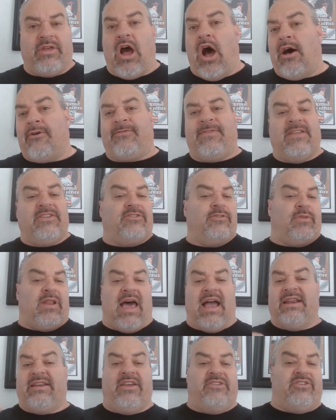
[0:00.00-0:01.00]
the offensive
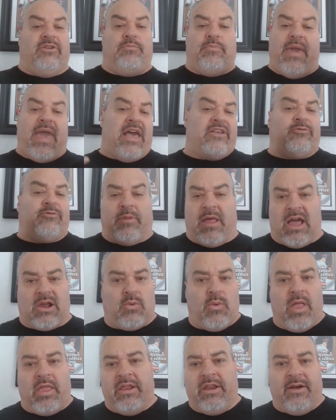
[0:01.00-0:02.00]
line doesn't pass
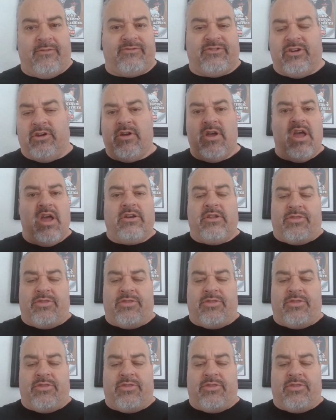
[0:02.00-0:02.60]
block well enough to